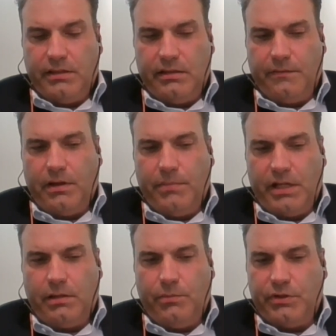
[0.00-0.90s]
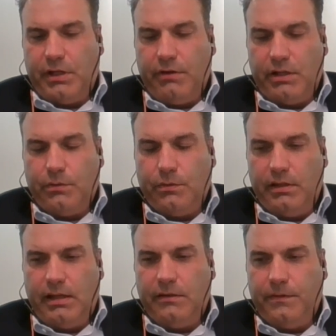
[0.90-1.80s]
business of combustible cigarettes
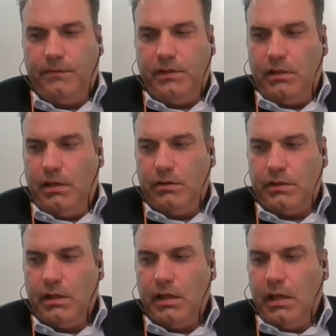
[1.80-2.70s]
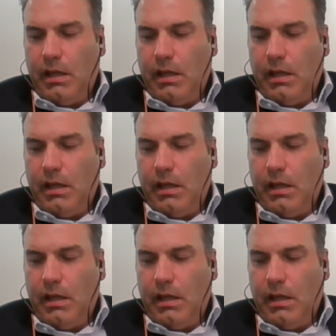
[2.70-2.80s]
within 10 to 15 years.